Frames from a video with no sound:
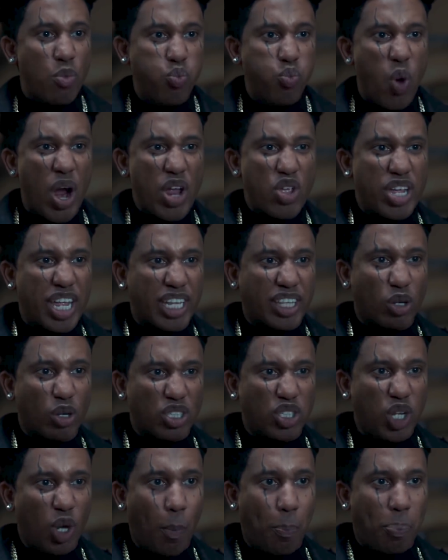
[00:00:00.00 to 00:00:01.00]
And where you get
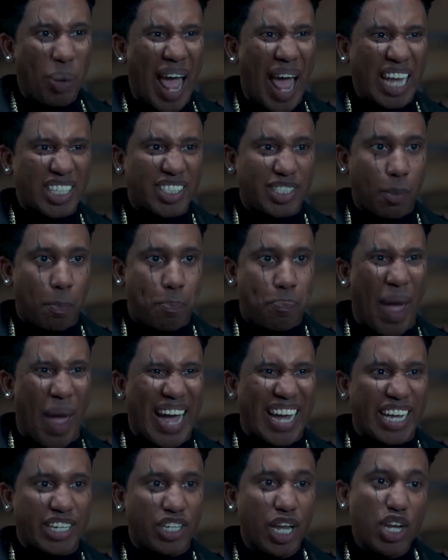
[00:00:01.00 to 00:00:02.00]
those little plastic
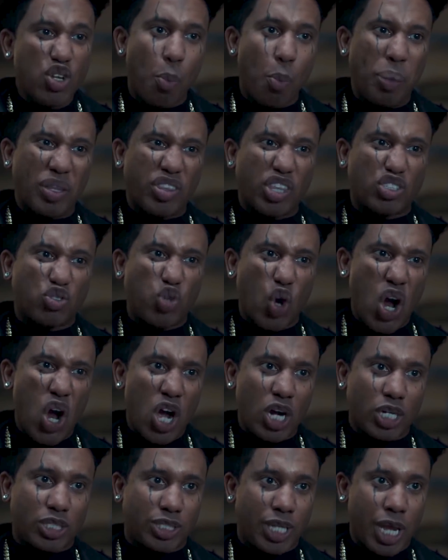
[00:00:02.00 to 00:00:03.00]
baggies you put the
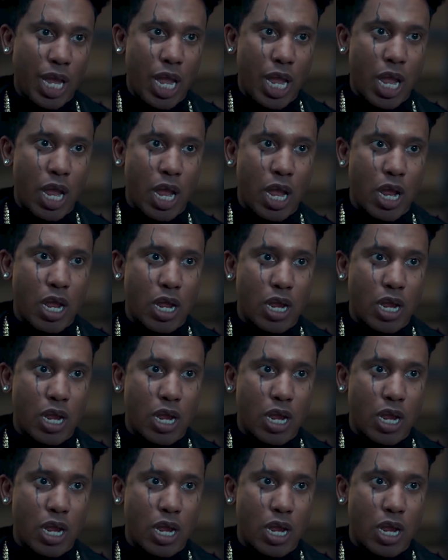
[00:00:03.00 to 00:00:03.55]
drugs in?